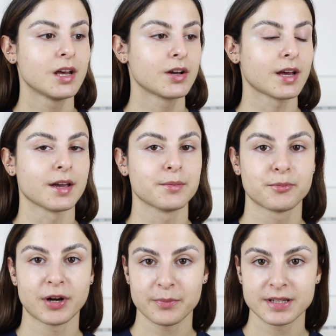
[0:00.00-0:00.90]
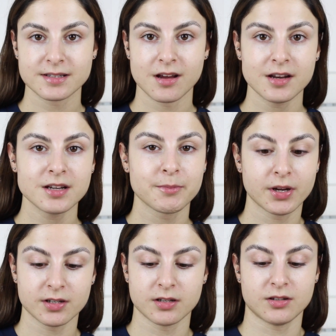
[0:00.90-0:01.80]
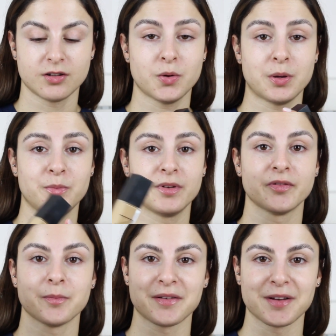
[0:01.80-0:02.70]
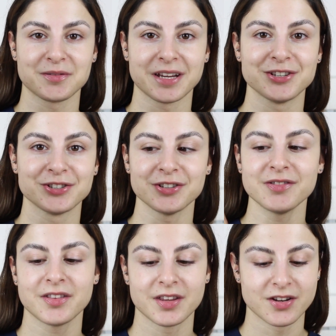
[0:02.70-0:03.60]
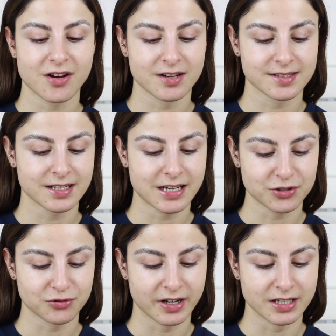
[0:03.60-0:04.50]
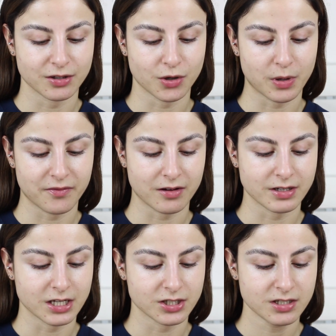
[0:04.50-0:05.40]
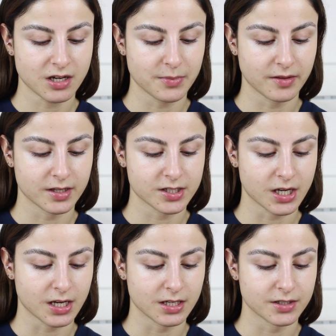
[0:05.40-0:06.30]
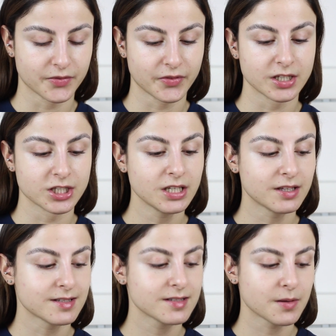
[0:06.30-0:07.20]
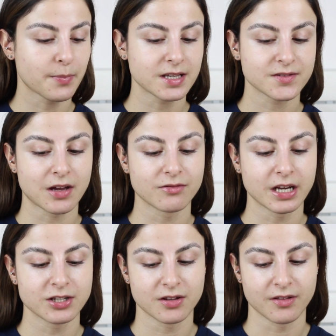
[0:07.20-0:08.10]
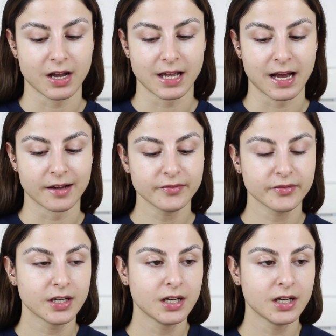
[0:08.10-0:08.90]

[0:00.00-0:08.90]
Okay, prep is done. I'm gonna go in with my foundation, the Nars Natural Radiant Longwear Foundation. I'm in the shade Fiji. This is the best foundation that I have.